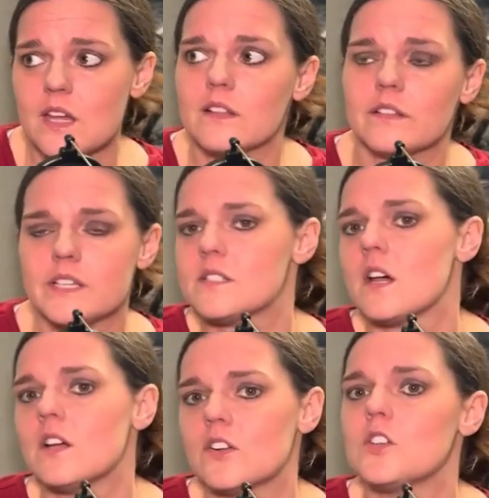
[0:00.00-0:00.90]
at least one
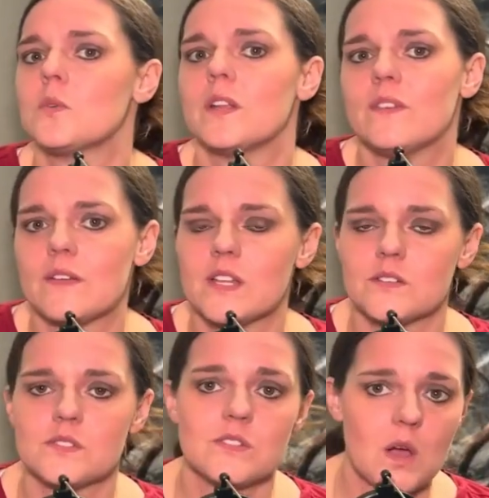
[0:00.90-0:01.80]
hundred twenty-five
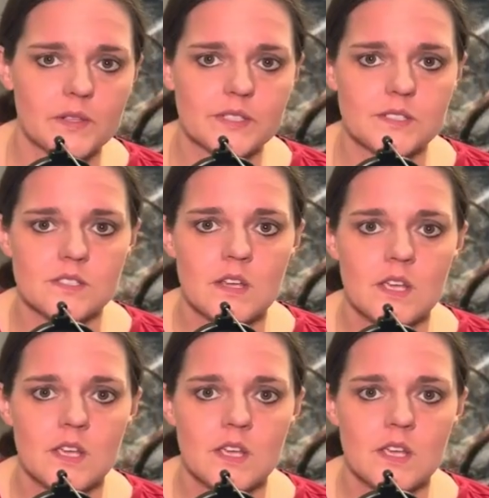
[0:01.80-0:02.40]
thousand dollars.